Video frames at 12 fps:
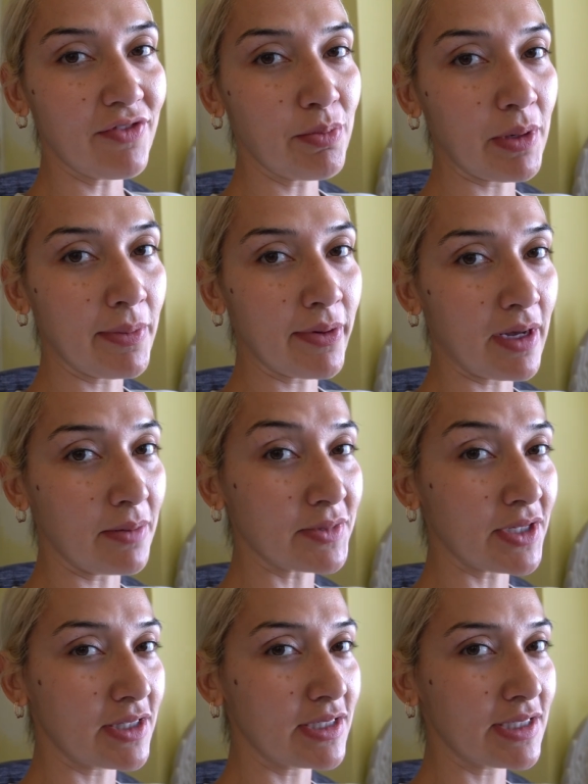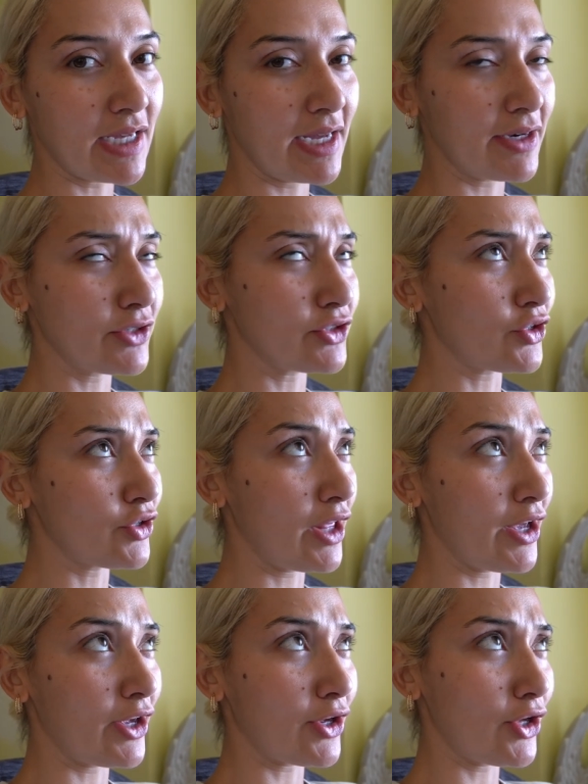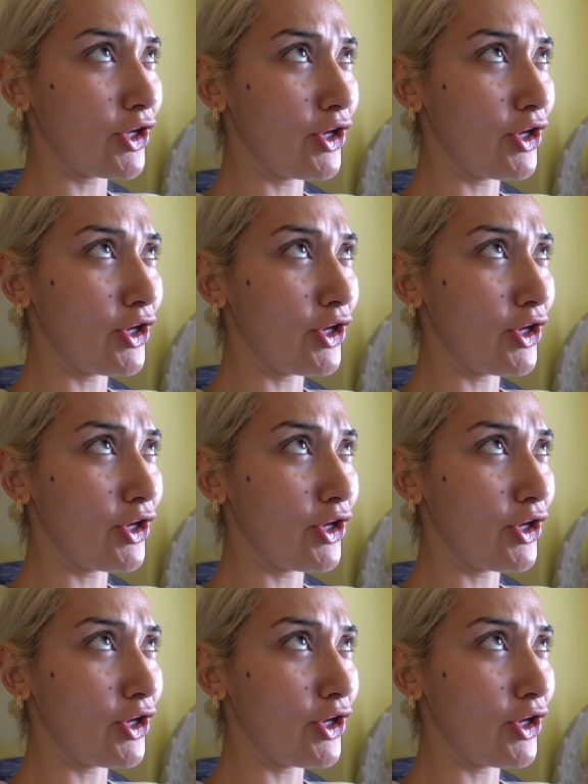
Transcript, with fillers: the bubble gums on the side because you're like,